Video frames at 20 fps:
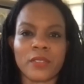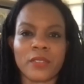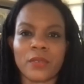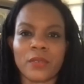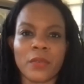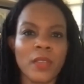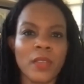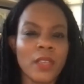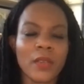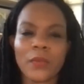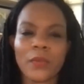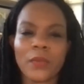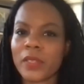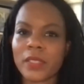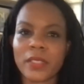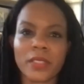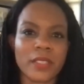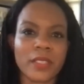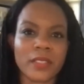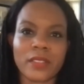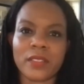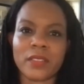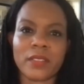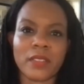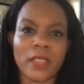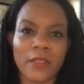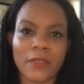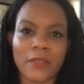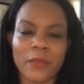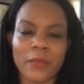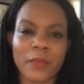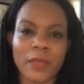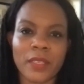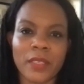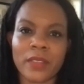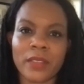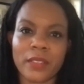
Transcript: So really, this is not for me.